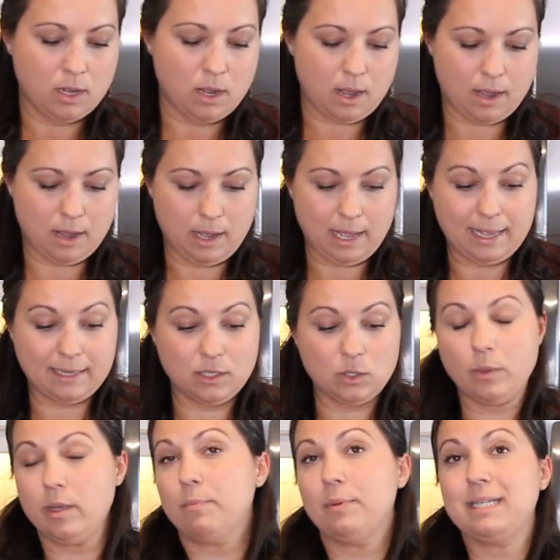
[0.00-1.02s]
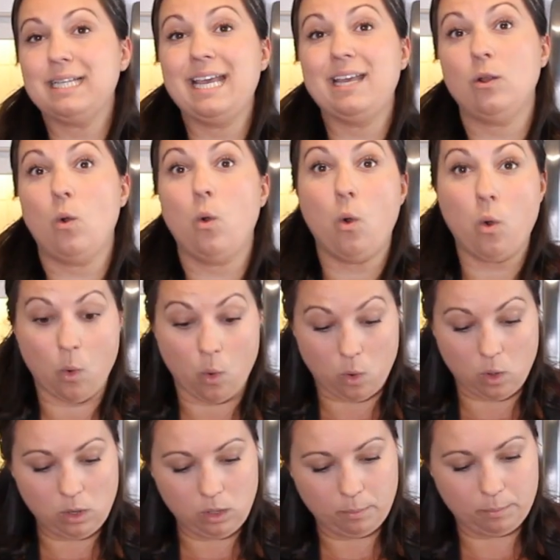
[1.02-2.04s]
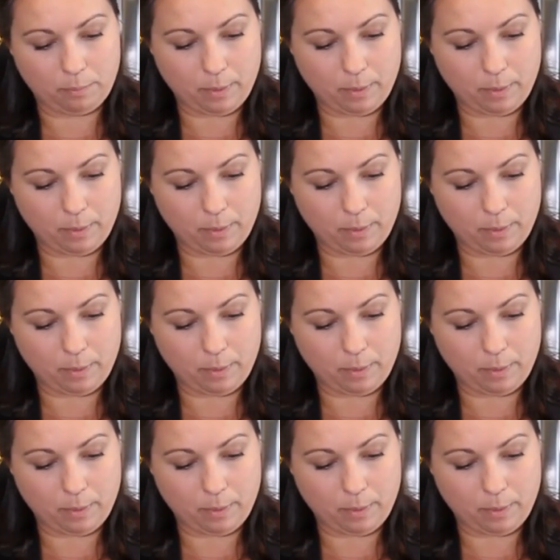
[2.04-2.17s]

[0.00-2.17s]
and sweet potato whole,